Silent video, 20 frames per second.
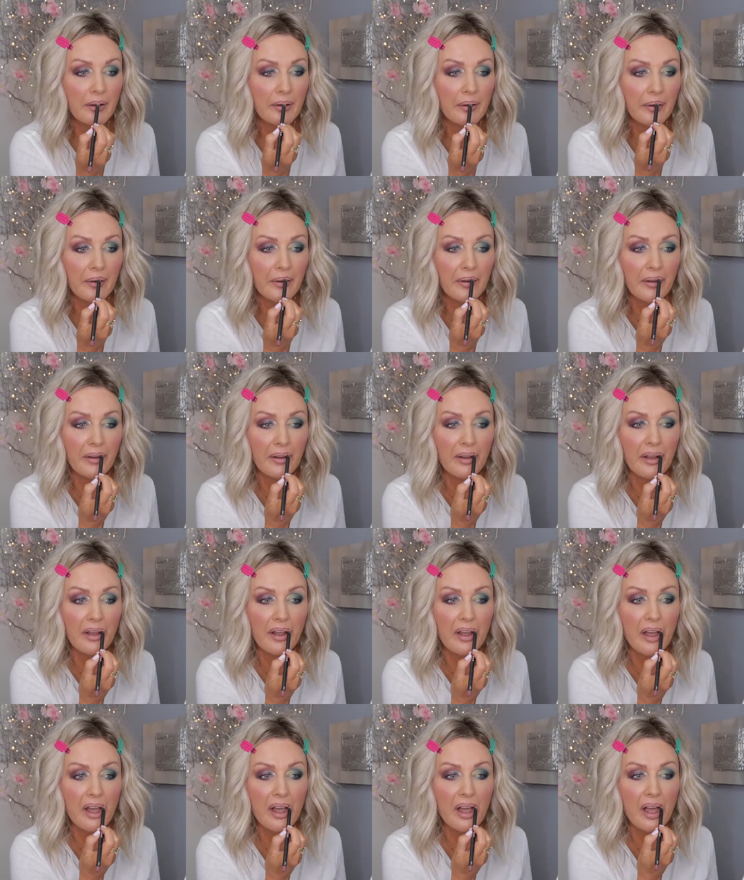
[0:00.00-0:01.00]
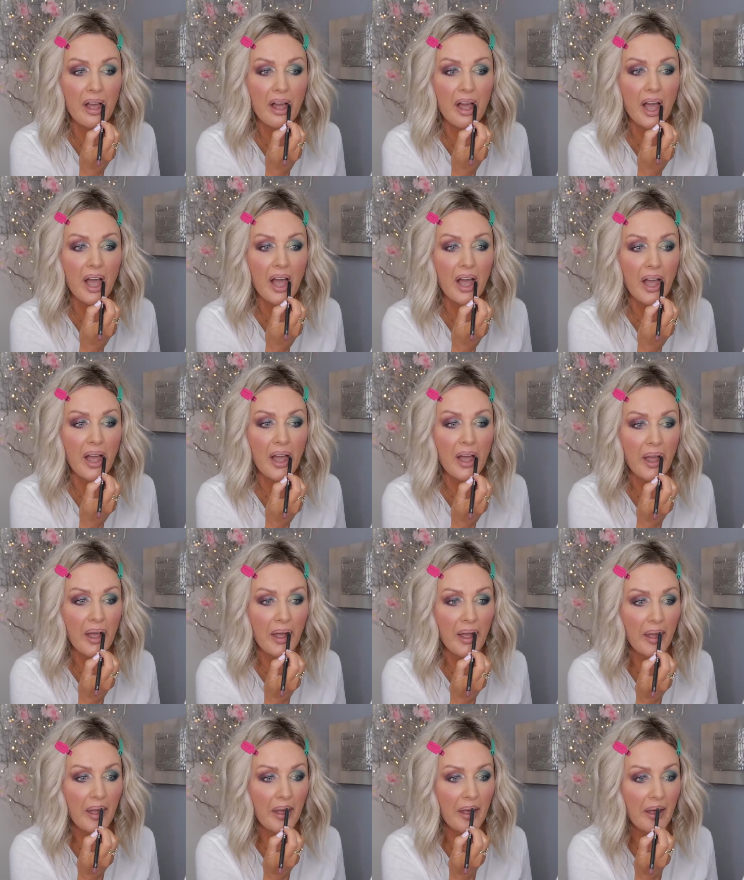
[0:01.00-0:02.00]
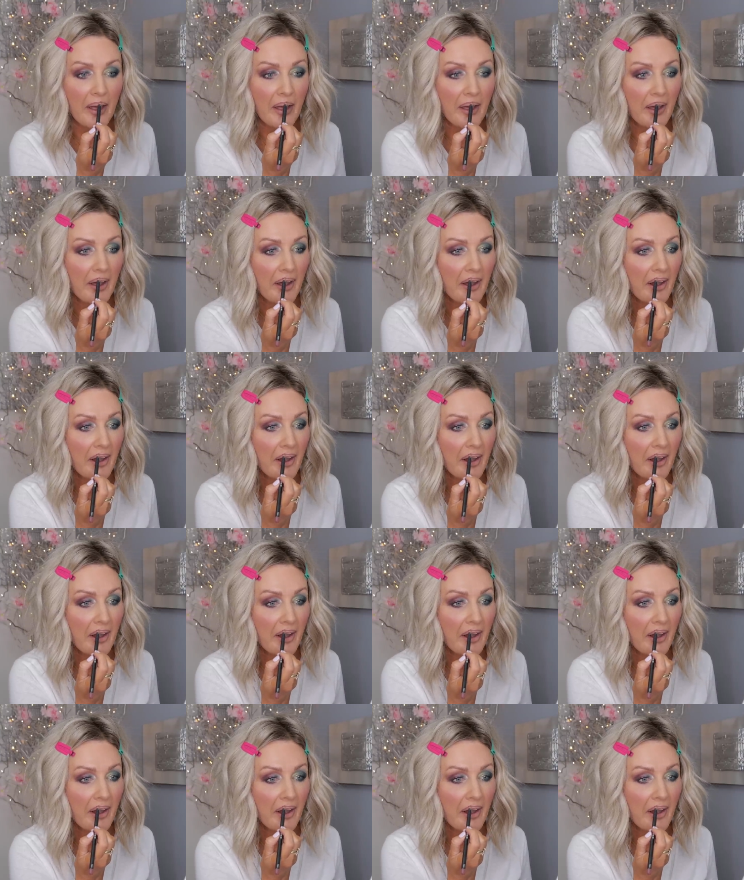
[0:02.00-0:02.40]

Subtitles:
[no speech]